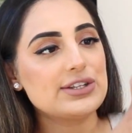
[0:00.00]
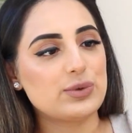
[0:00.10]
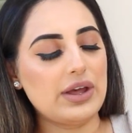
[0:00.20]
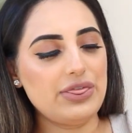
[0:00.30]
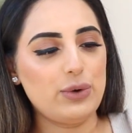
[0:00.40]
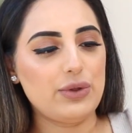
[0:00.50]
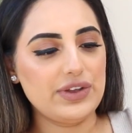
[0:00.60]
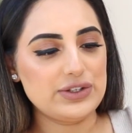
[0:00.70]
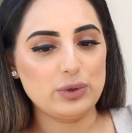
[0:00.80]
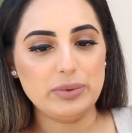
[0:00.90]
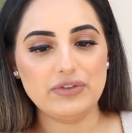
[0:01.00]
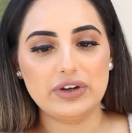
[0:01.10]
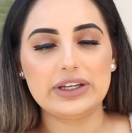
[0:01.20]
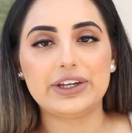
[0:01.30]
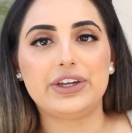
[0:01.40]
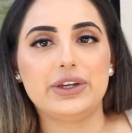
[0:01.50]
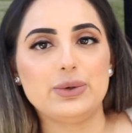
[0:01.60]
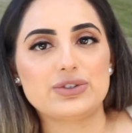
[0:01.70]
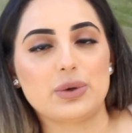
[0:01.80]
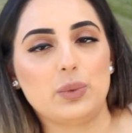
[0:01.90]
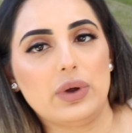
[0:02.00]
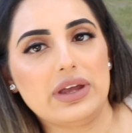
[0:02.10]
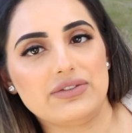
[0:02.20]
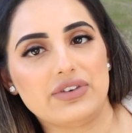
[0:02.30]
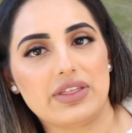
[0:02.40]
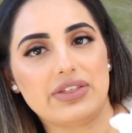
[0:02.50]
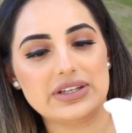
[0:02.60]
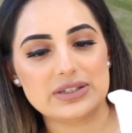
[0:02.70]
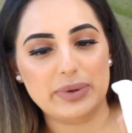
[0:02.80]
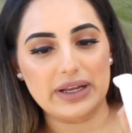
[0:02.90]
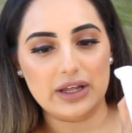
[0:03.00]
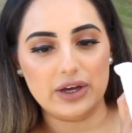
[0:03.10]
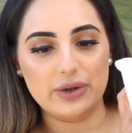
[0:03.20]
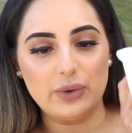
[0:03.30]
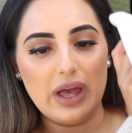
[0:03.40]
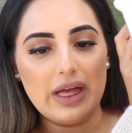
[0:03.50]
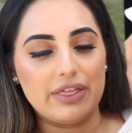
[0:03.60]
So I thought this will be really cute with this pillow,